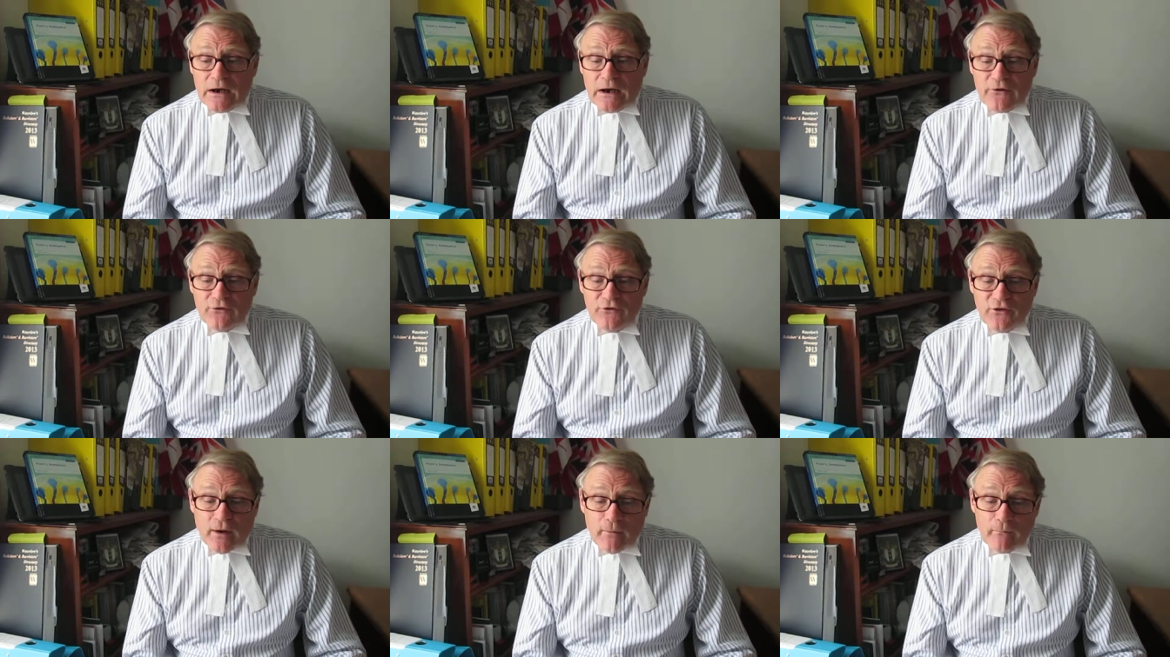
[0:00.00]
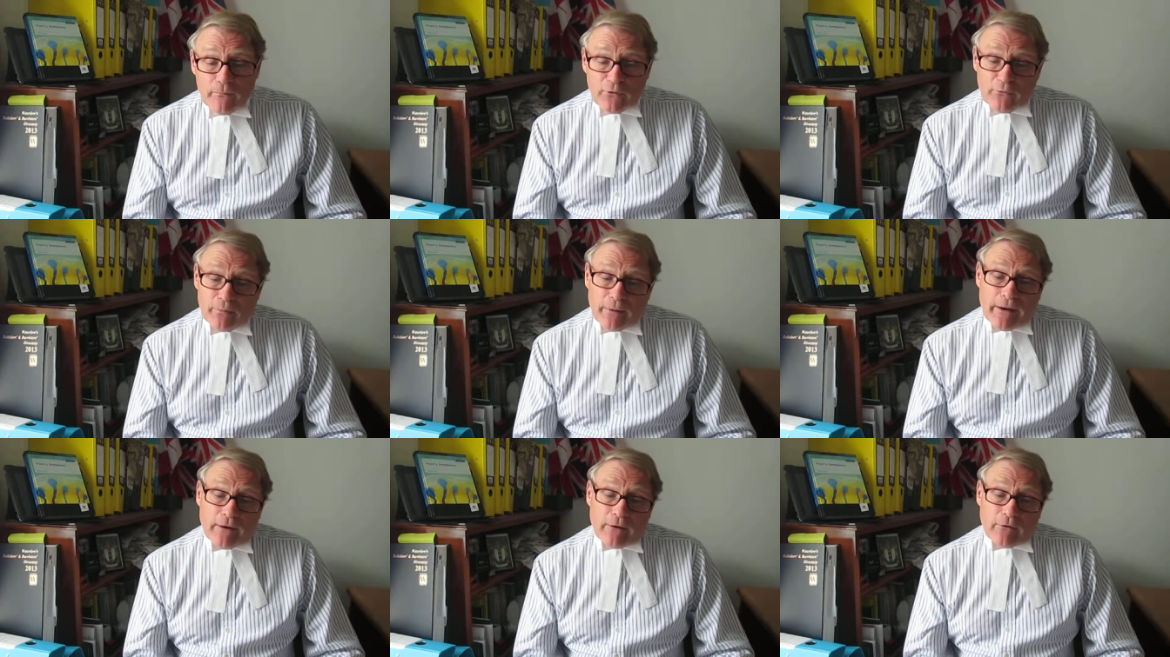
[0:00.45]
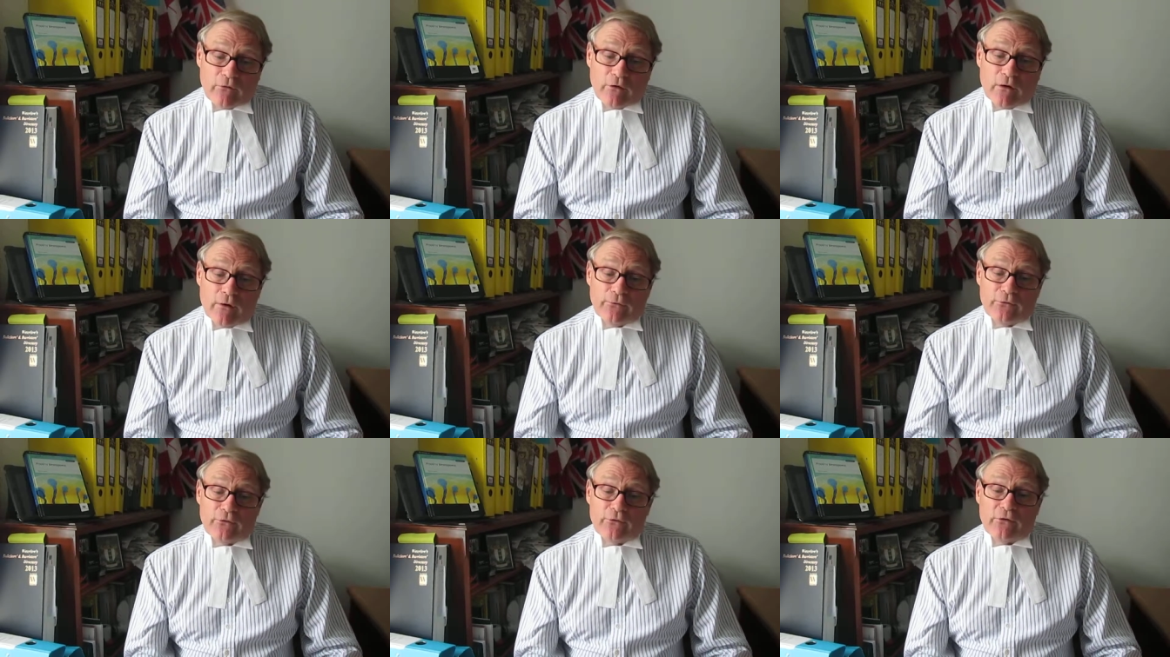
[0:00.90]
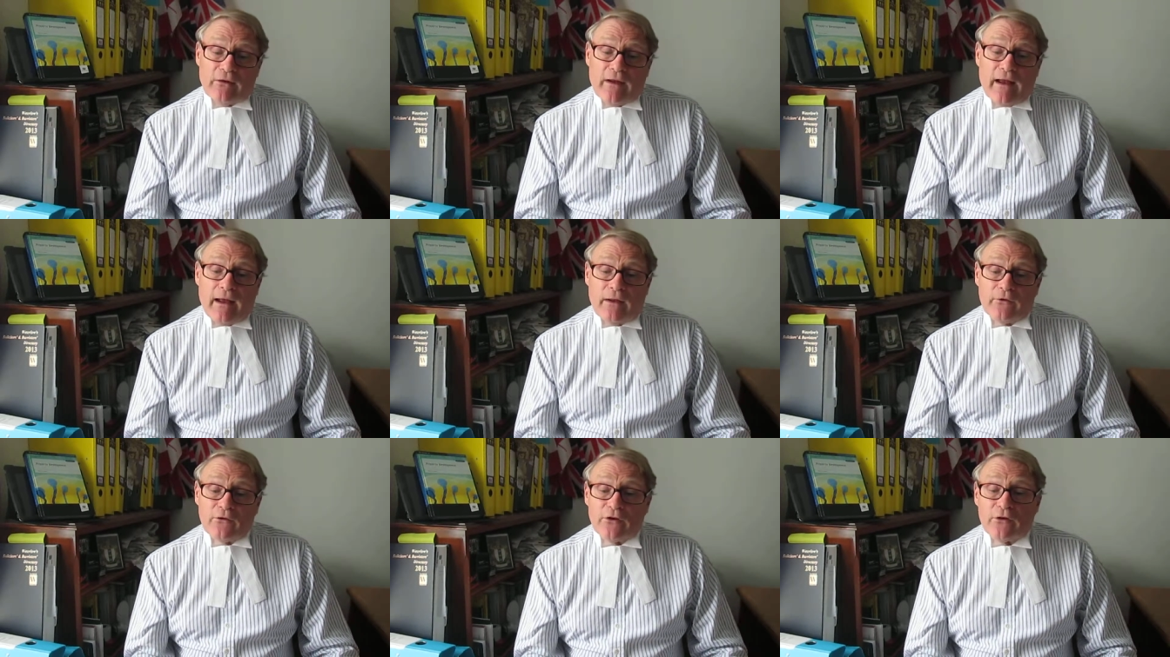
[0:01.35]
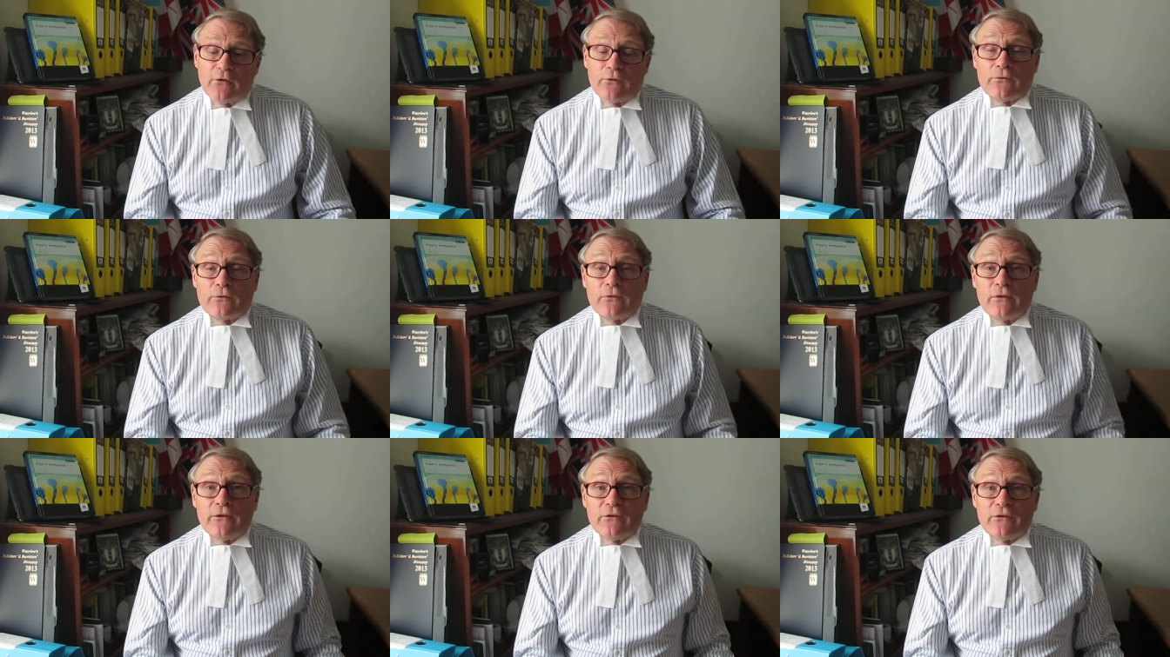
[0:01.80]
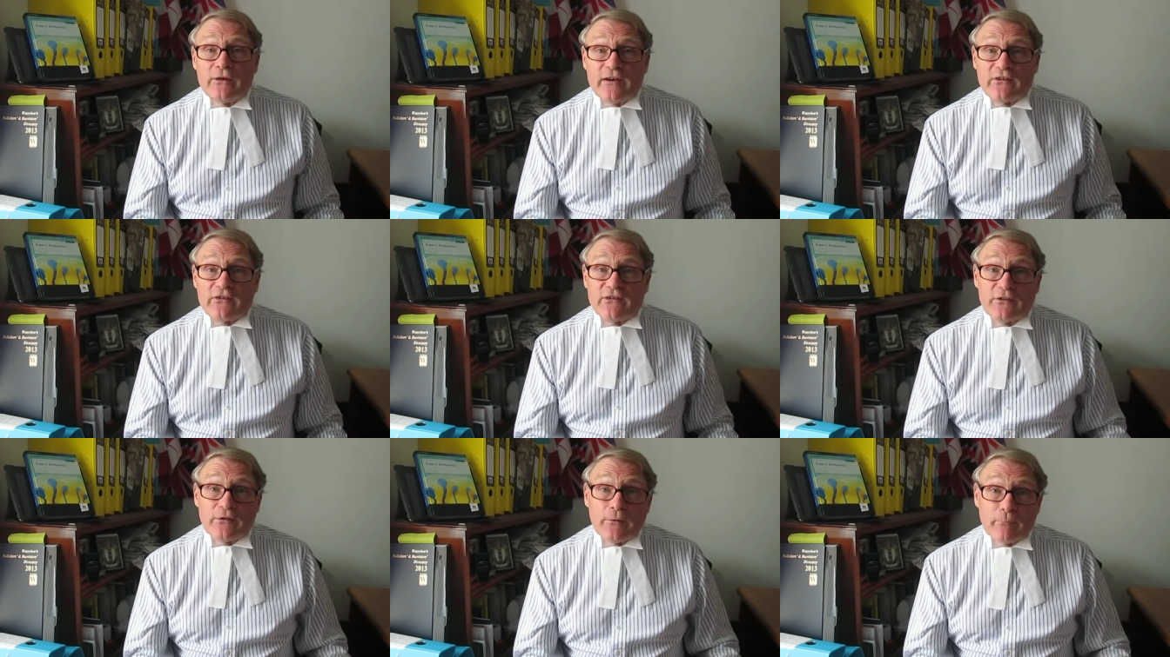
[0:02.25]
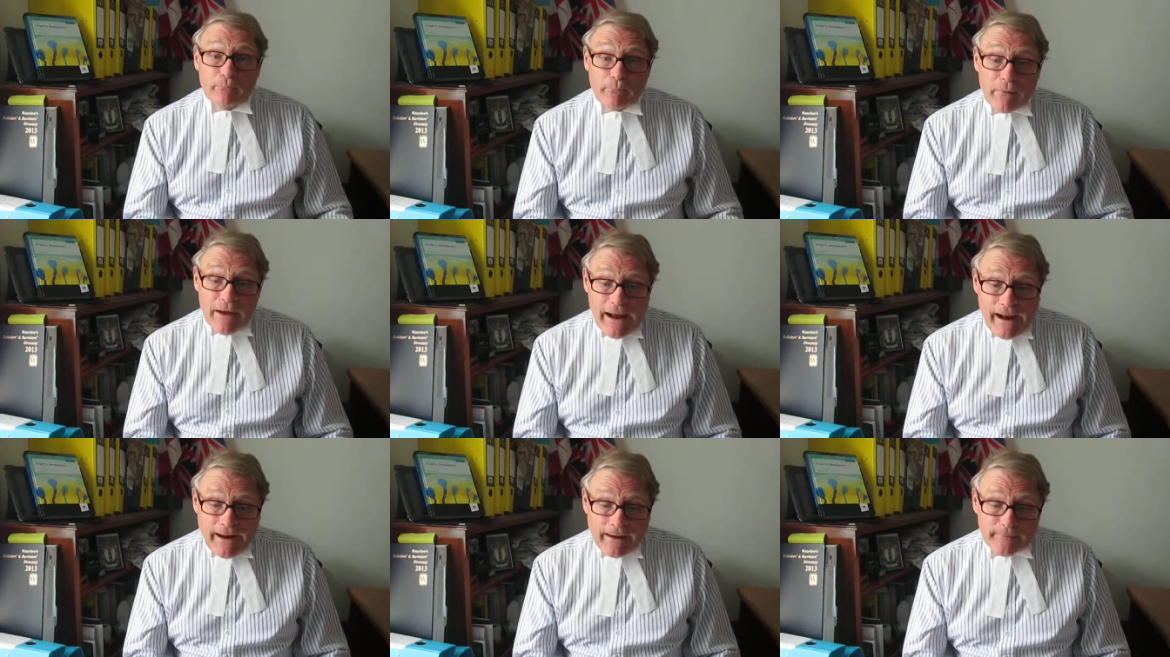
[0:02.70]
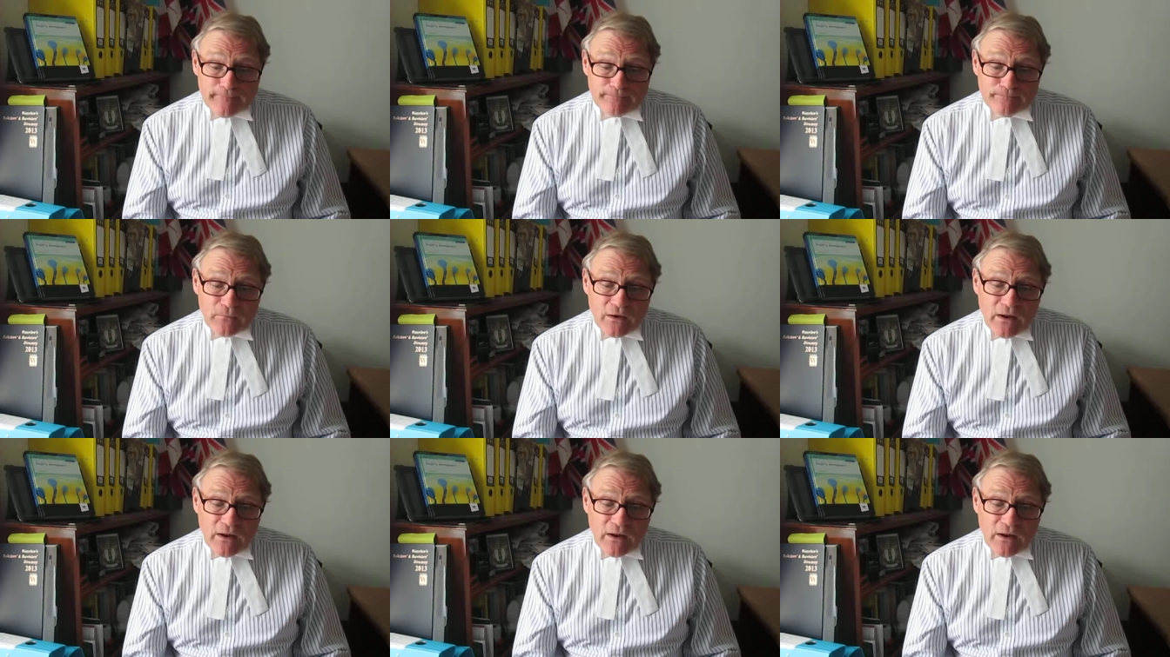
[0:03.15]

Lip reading: numbered paragraphs and a useful index at the back.